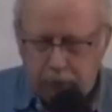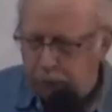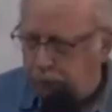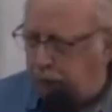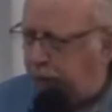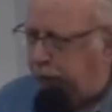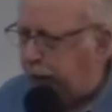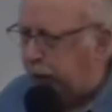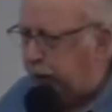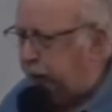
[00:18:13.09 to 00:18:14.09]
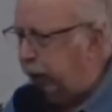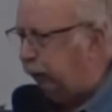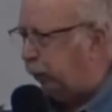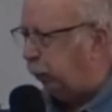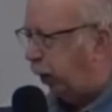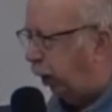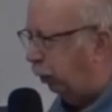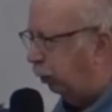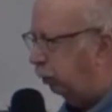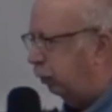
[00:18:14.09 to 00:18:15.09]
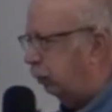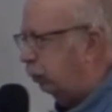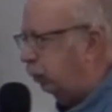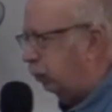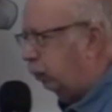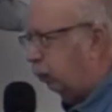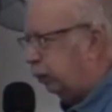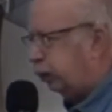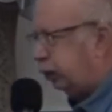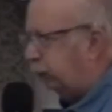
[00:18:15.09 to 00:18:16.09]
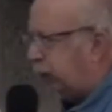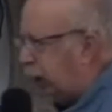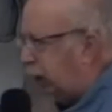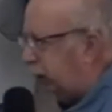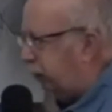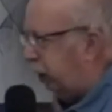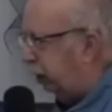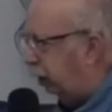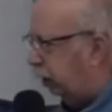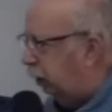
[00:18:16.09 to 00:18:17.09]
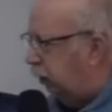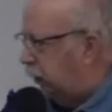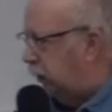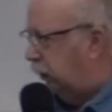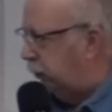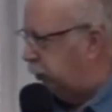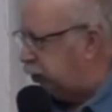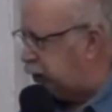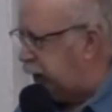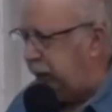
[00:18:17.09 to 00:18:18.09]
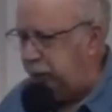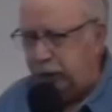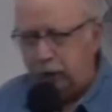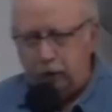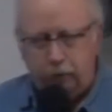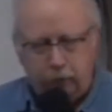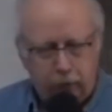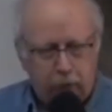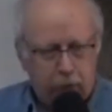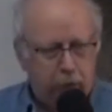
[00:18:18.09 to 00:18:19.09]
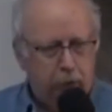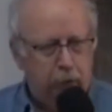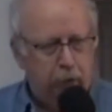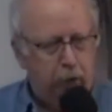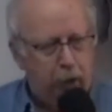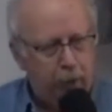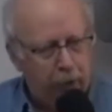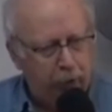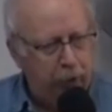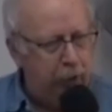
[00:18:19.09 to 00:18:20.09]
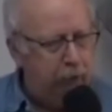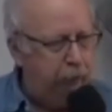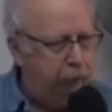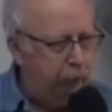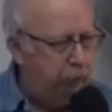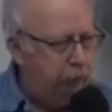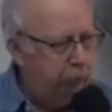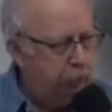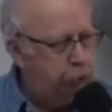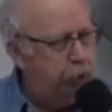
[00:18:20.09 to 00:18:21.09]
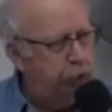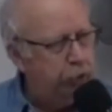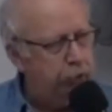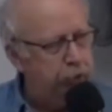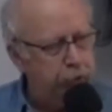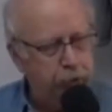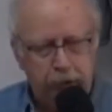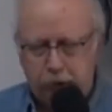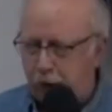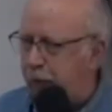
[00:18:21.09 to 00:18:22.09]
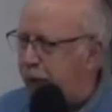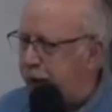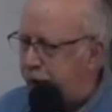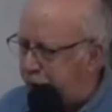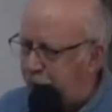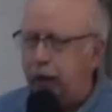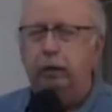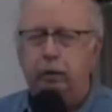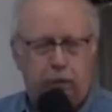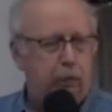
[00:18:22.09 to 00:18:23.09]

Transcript: They may not even have a problem with some kind of a statement of, I believe Jesus is coming again.